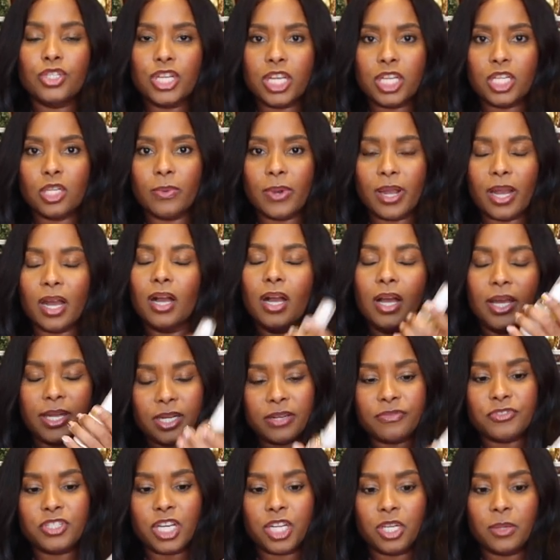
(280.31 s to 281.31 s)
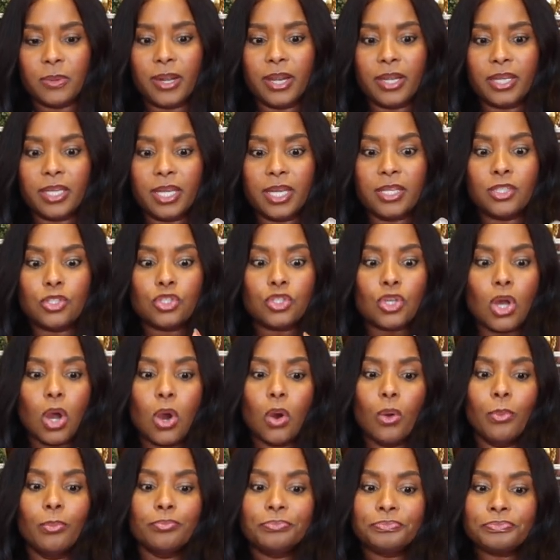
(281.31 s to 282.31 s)
January. And
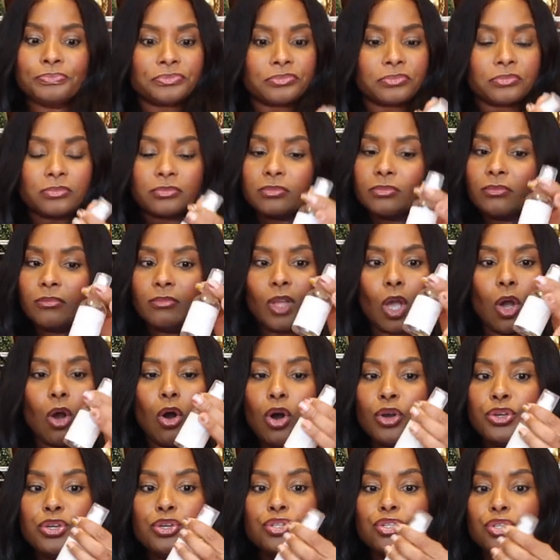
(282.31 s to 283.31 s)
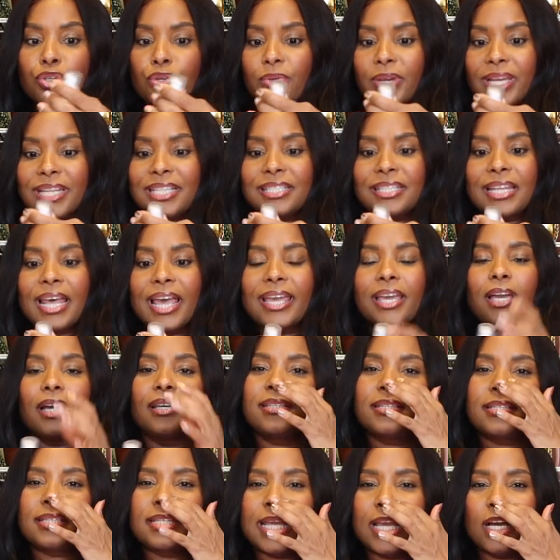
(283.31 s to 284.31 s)
so all you do, it's like
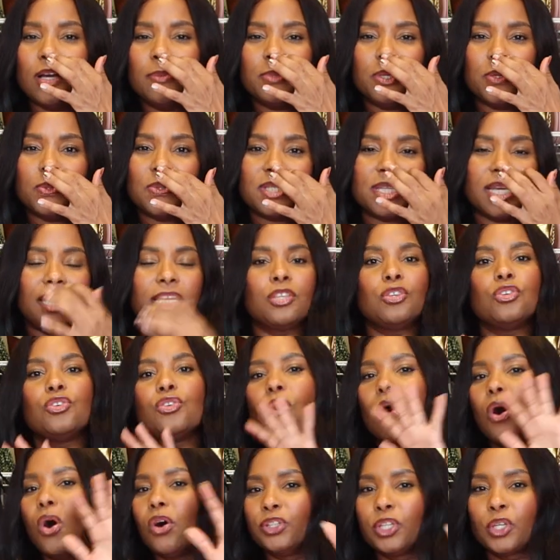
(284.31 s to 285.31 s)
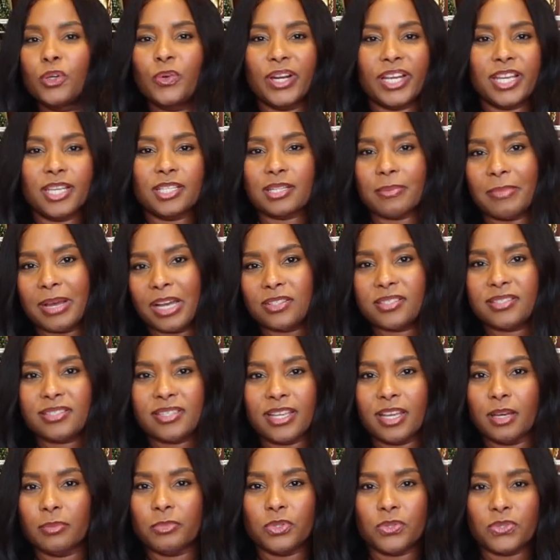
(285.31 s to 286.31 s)
snail mucin, and you know all the craze about
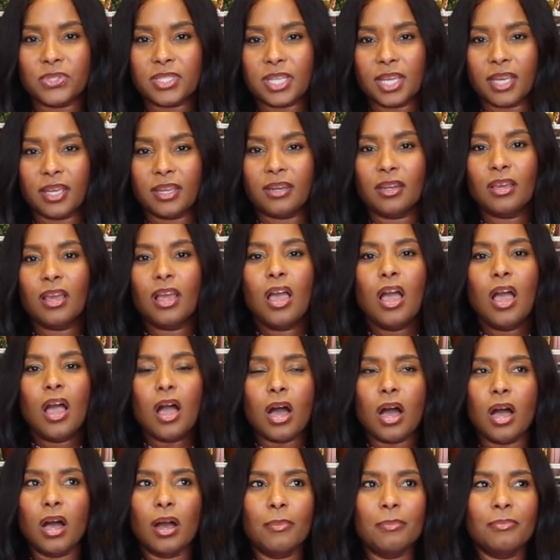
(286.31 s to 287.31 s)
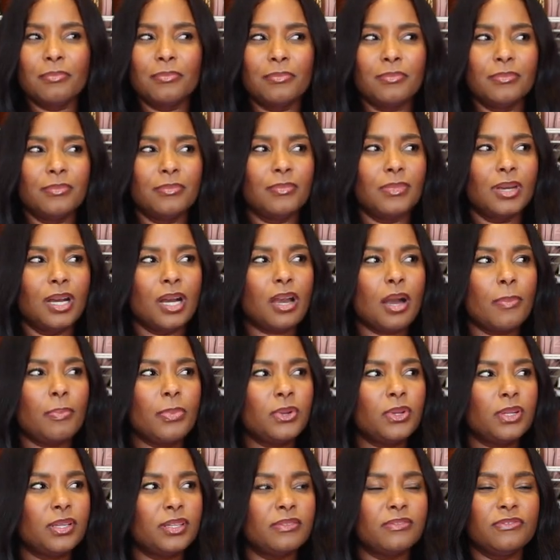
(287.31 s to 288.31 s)
snail mucin. A
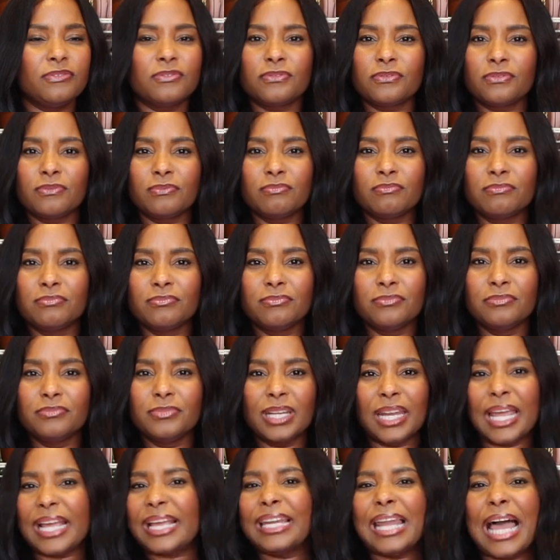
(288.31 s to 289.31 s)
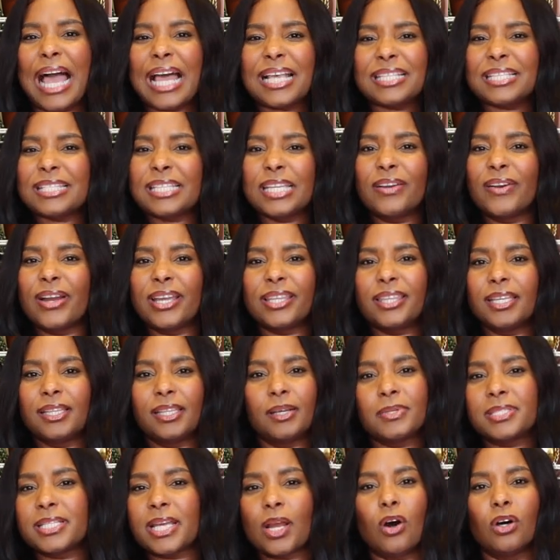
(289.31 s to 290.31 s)
couple of, like, last year I think
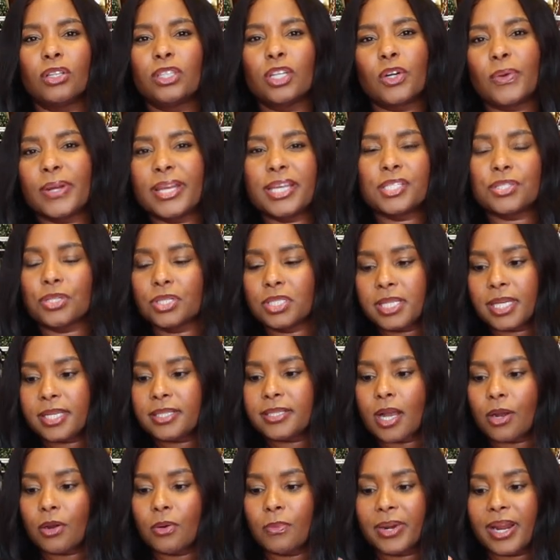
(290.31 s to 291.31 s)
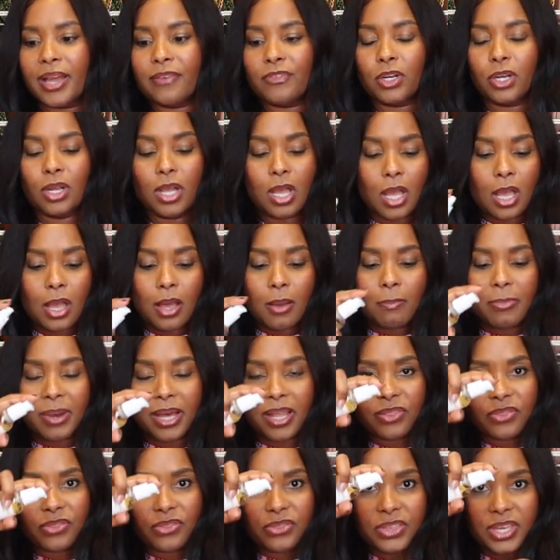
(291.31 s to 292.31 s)
there was like all the craze on TikTok or whatever,
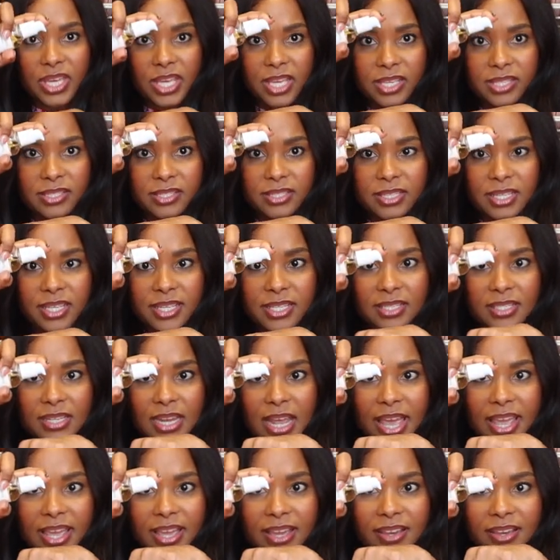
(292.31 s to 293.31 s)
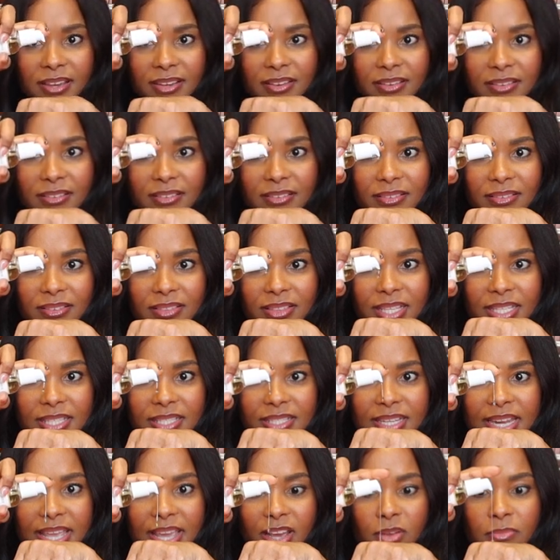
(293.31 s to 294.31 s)
but this is like the
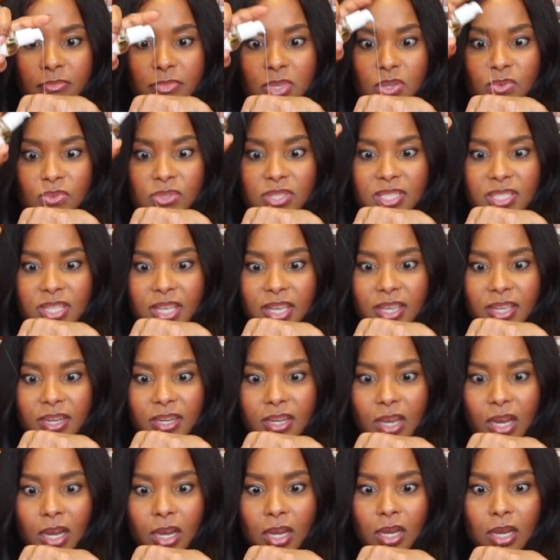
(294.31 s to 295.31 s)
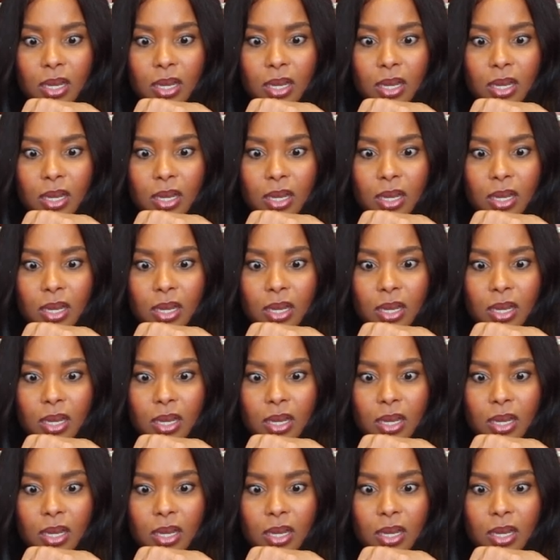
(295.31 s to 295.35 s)
snail mucin